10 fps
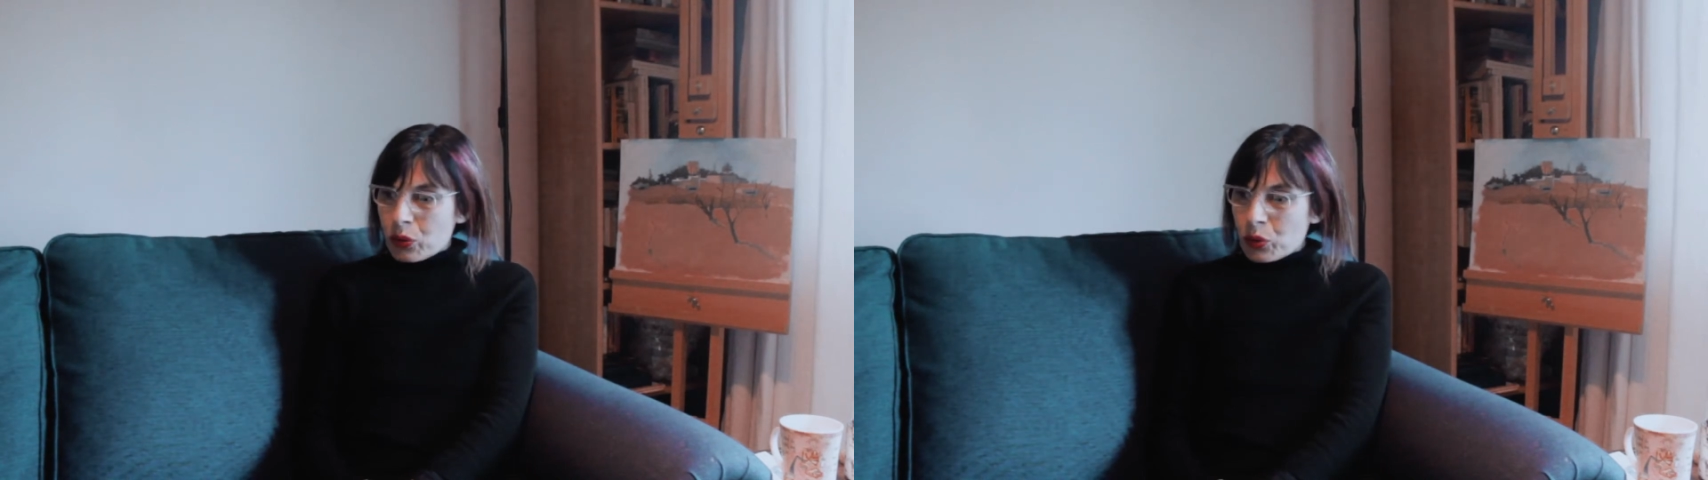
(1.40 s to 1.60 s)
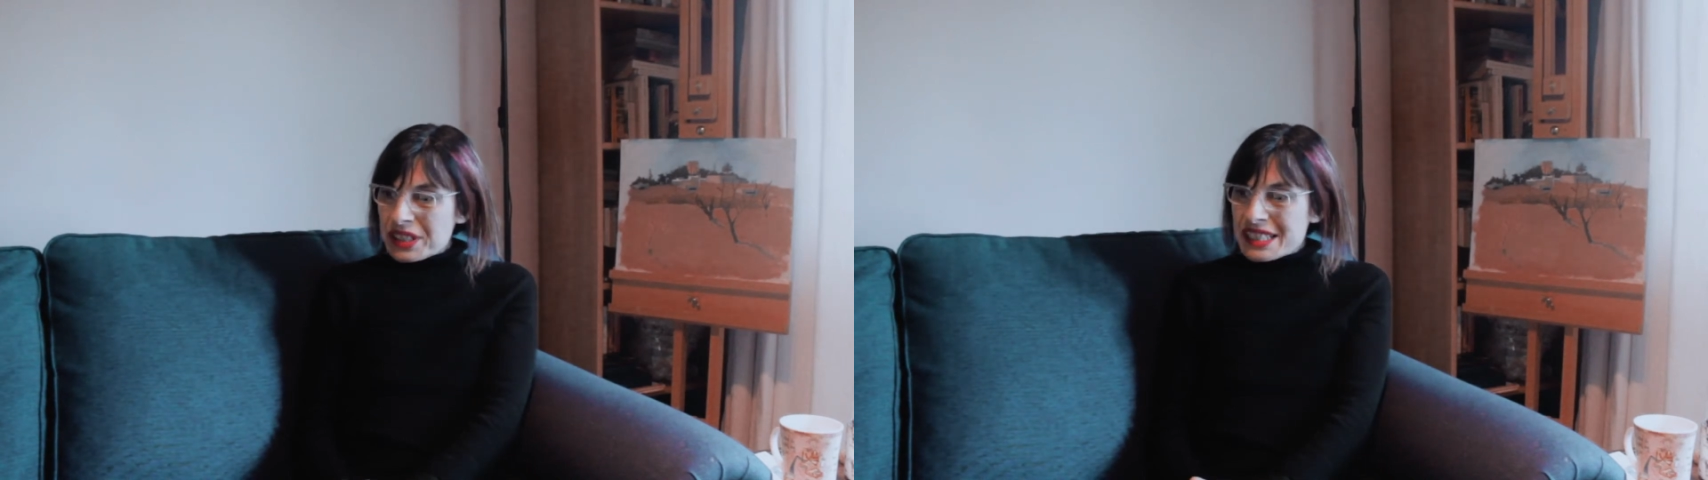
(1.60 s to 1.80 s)

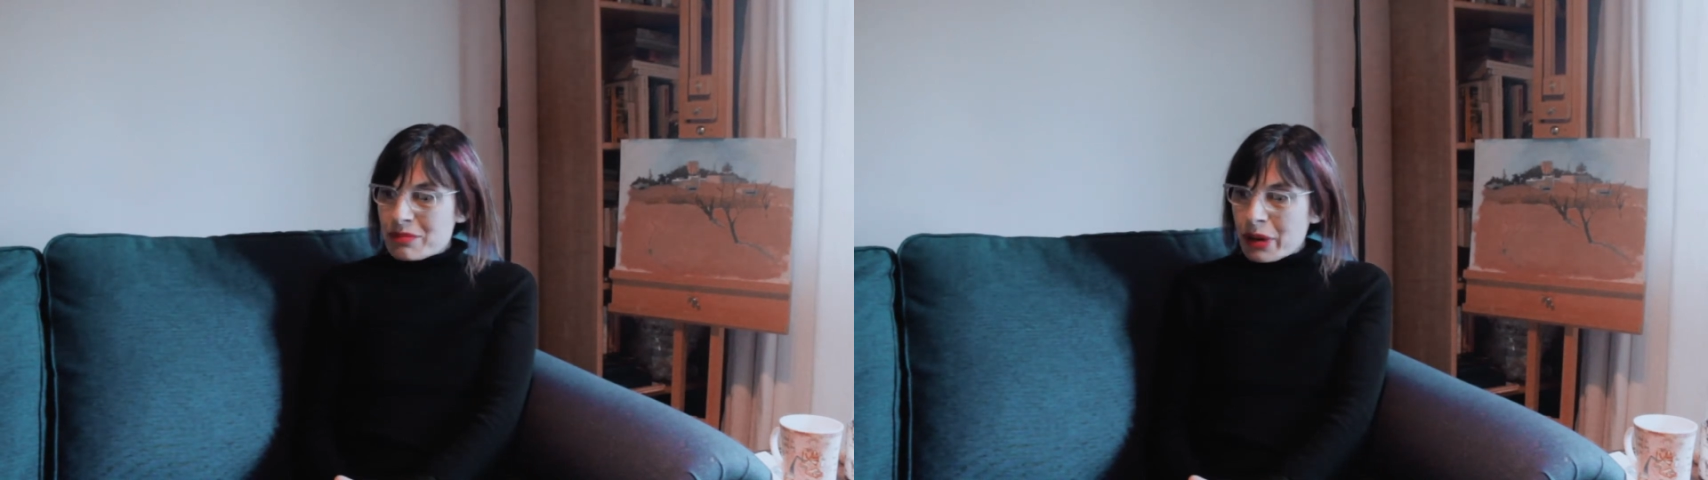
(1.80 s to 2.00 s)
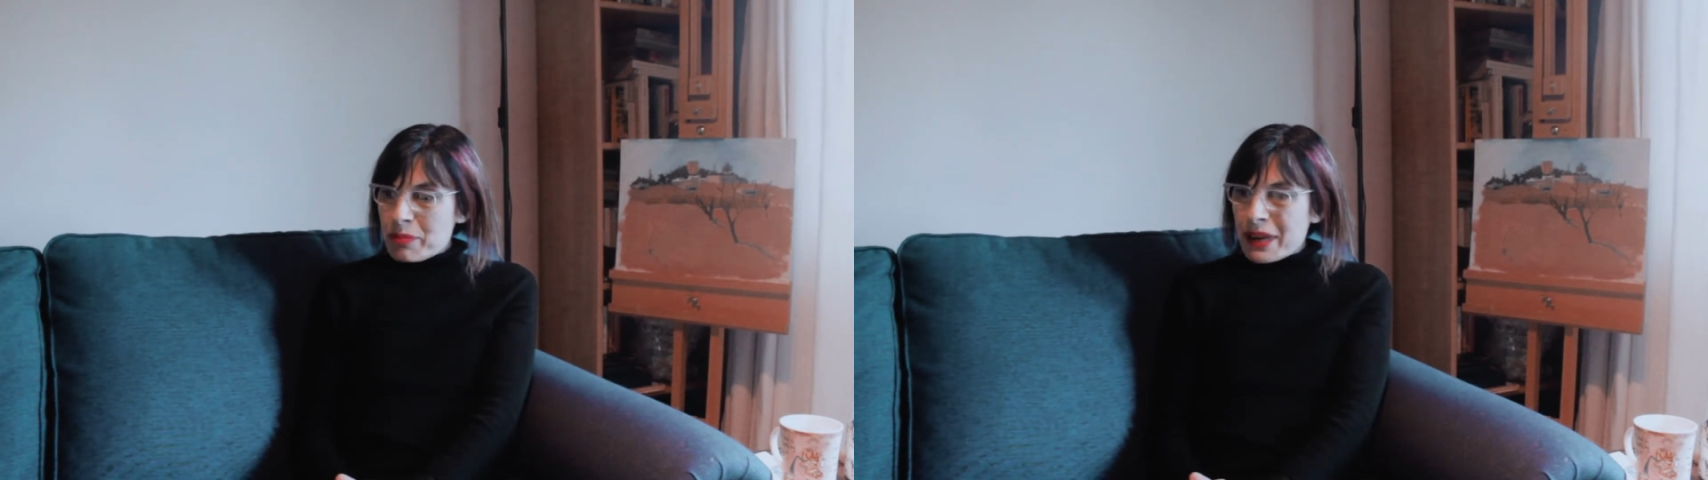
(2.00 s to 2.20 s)
What
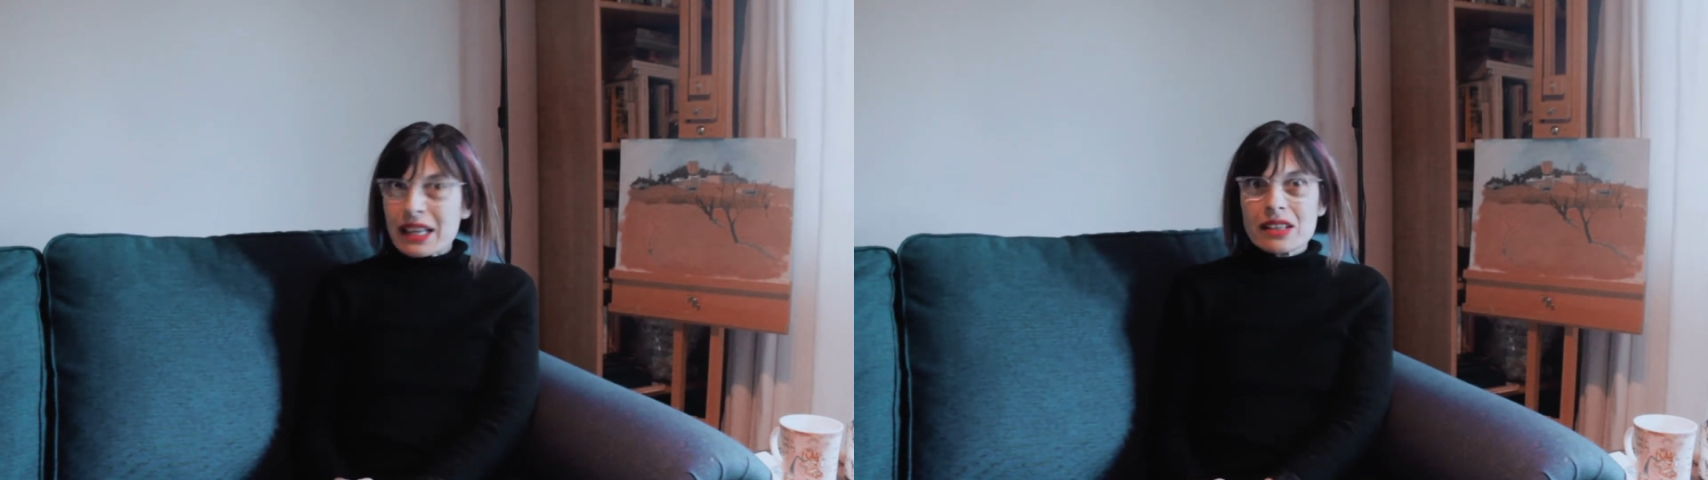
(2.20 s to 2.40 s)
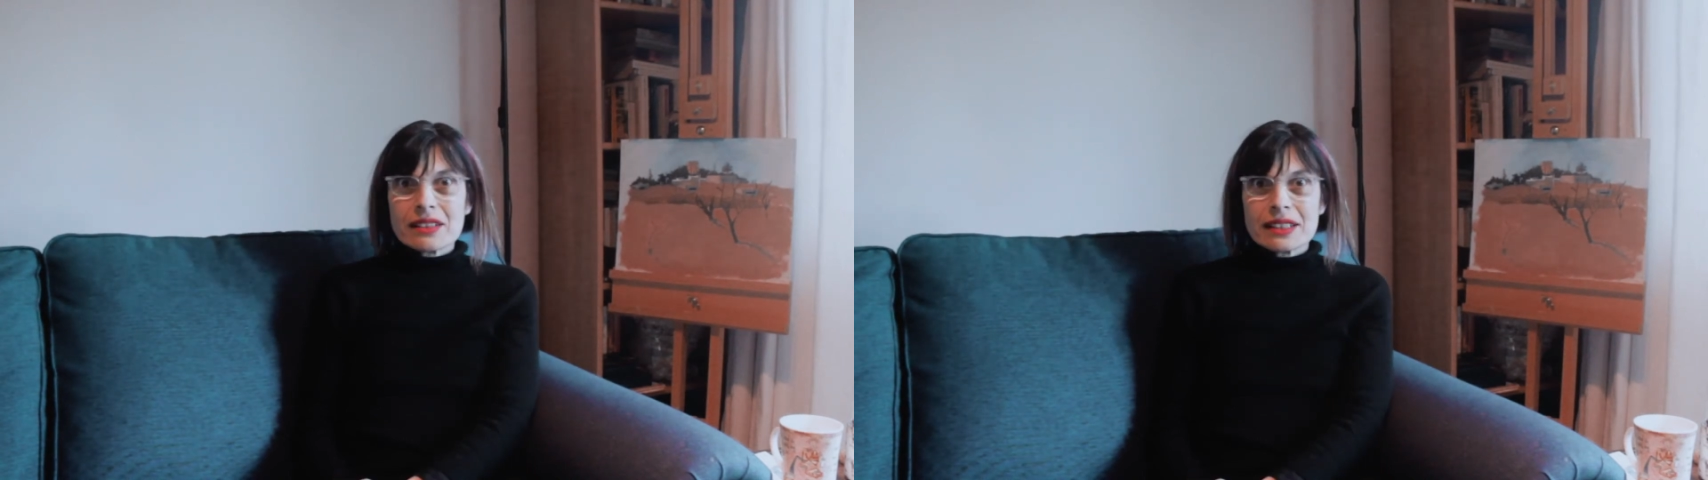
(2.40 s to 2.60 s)
is my
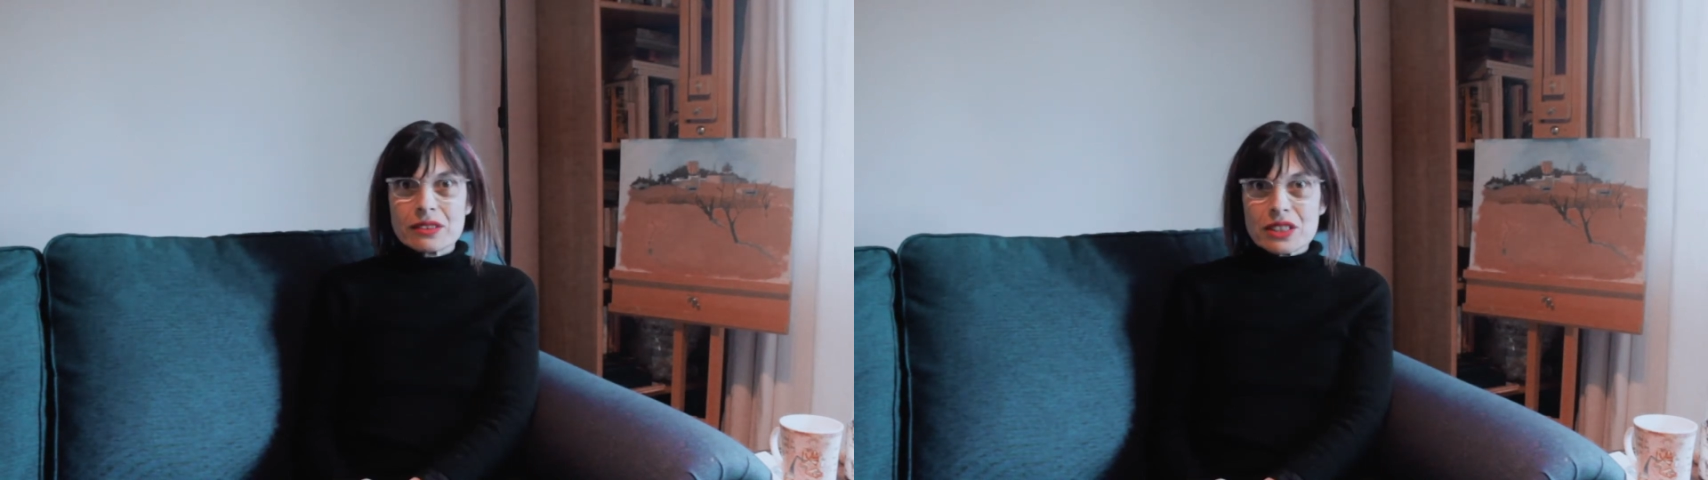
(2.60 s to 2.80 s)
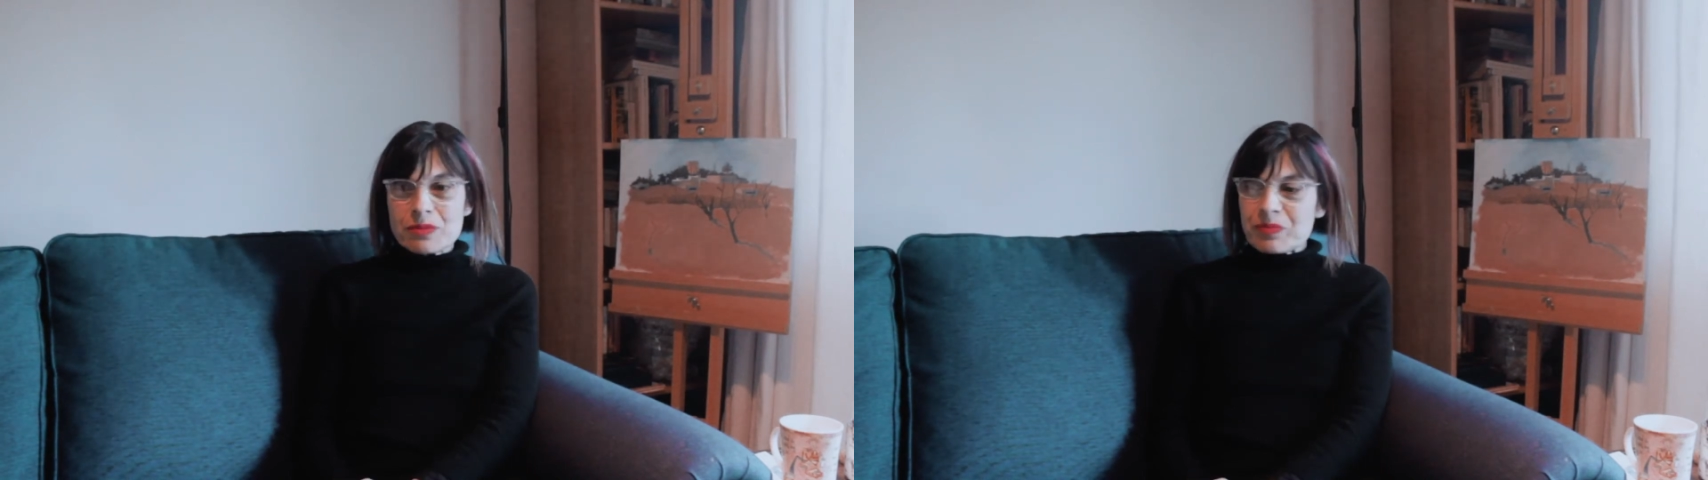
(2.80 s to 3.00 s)

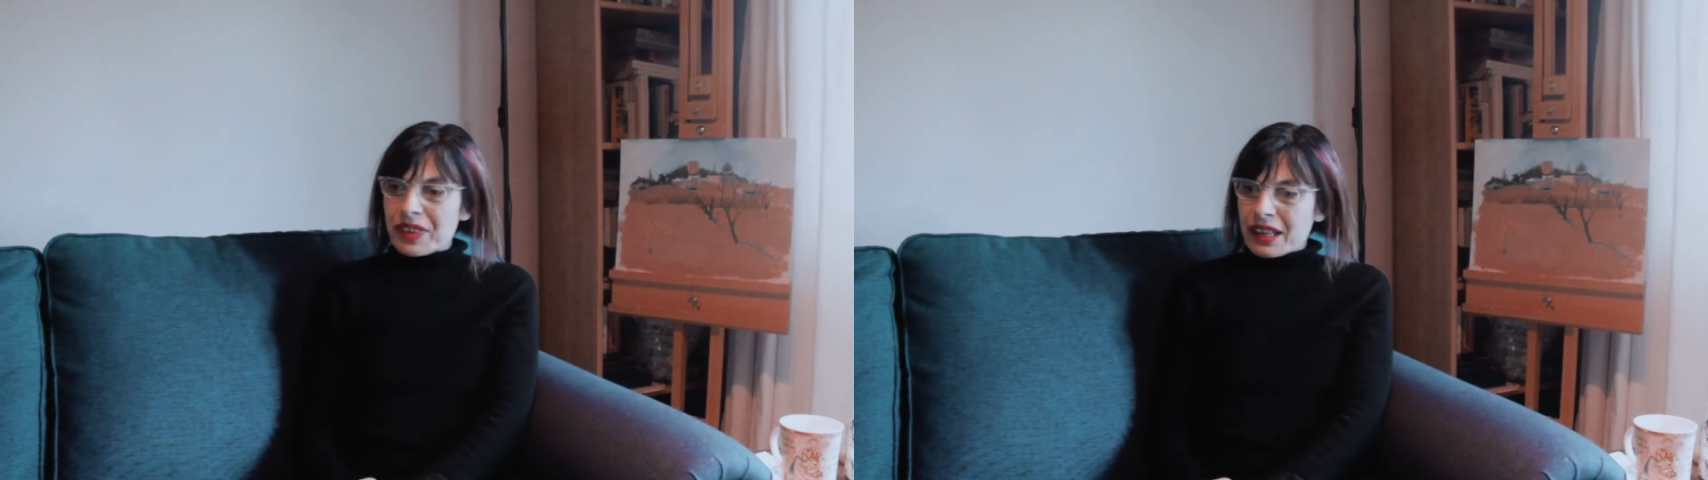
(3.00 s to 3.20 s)
background?